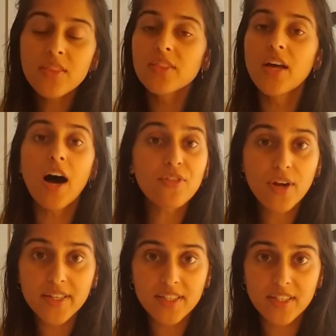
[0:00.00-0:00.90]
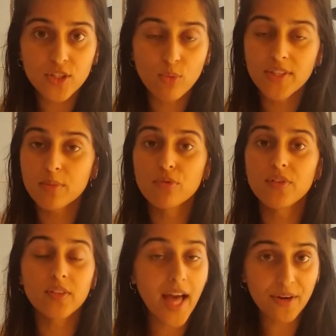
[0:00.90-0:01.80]
The other ideas, the ones that move
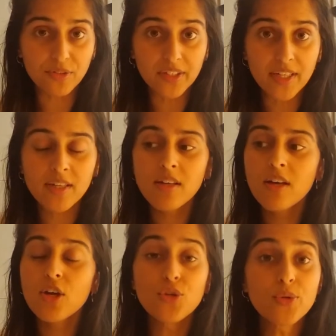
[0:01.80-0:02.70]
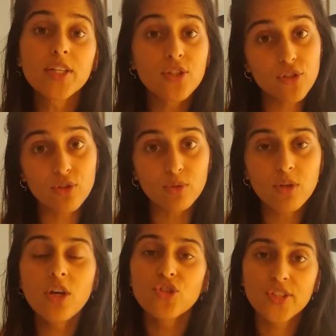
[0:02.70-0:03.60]
you laterally, you can do
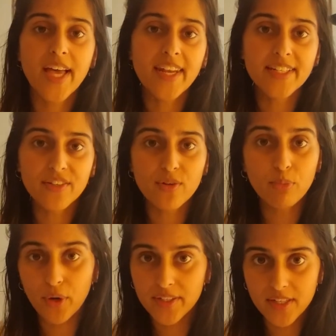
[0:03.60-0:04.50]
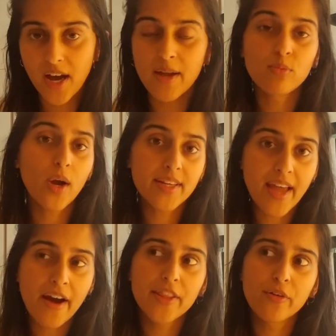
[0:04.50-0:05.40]
just at a different point in time. Right
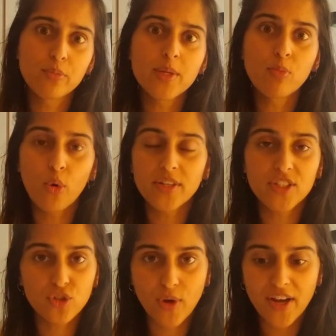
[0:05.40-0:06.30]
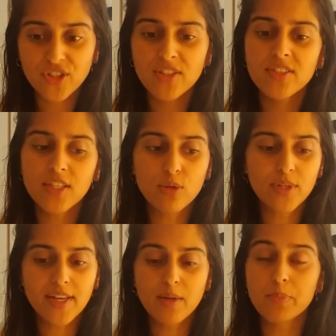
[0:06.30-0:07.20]
now they would be more distractions, and you would
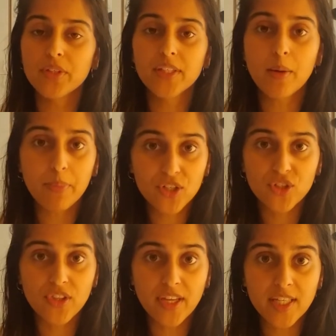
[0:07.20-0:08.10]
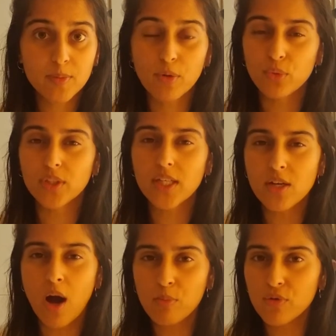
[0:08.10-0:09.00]
end up building a bunch of things, but really
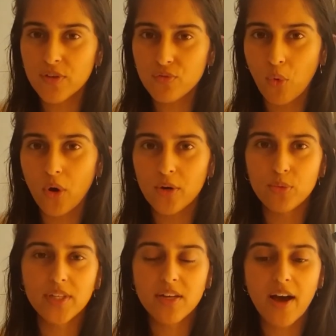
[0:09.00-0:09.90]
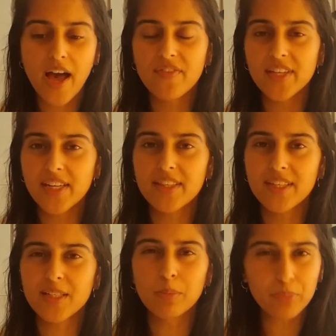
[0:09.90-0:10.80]
not moving forward, really not having
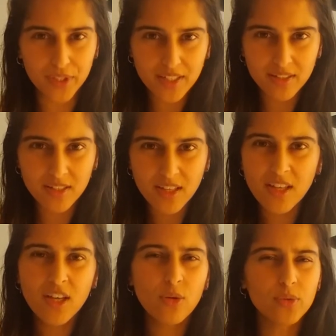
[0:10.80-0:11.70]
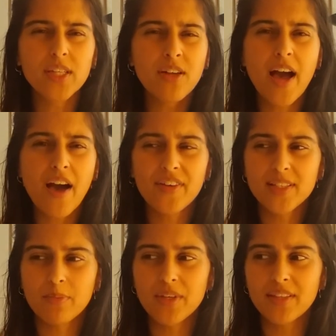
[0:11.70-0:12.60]
anything complete, really not having
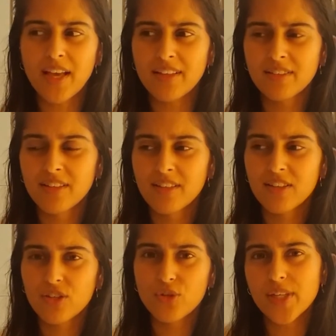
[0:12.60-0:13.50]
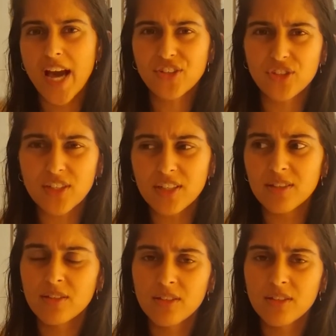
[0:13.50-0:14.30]
something that you could actually